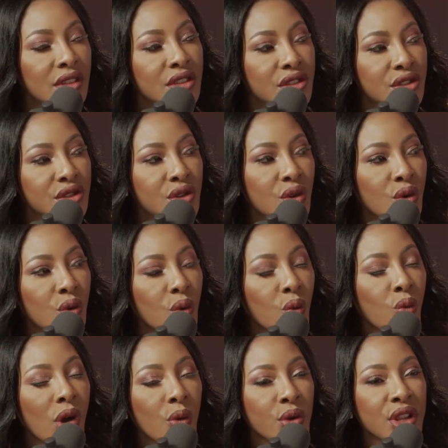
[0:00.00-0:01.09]
So,
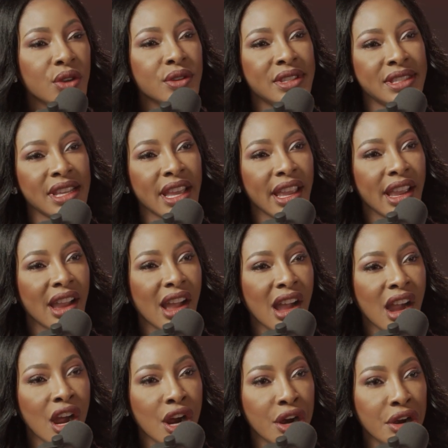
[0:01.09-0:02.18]
what would you say
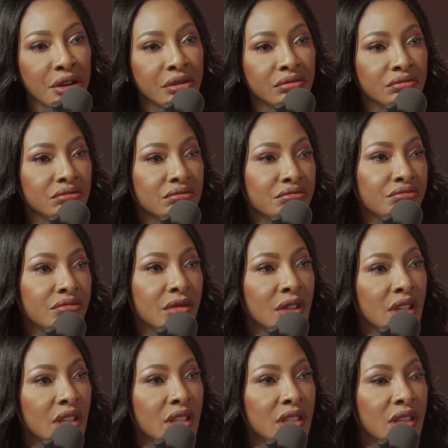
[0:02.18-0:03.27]
are
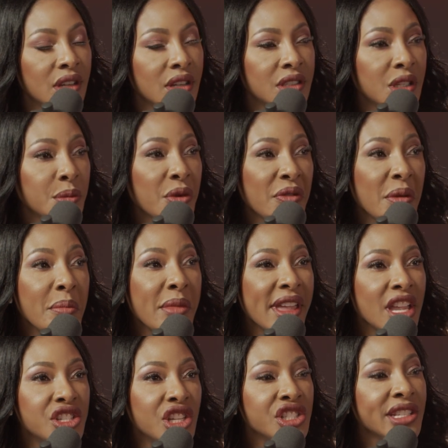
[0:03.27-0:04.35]
some of the
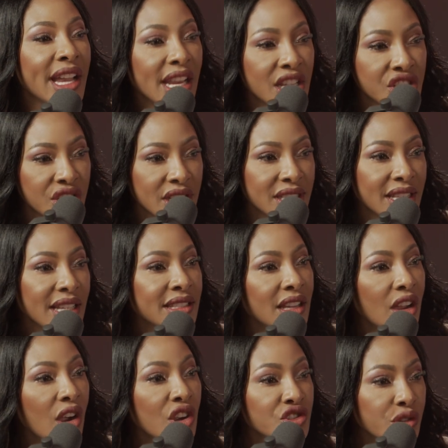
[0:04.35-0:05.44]
major challenges that
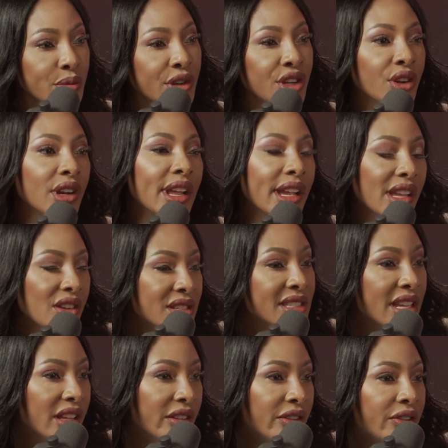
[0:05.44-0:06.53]
an entrepreneur like
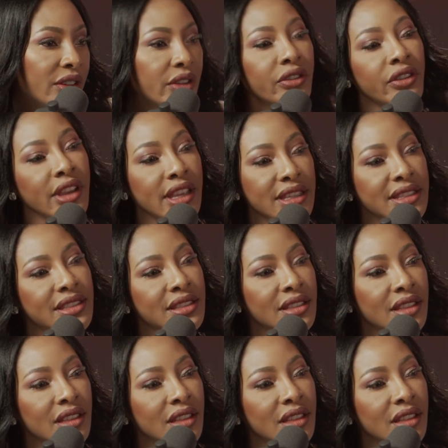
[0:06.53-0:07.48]
yourself face?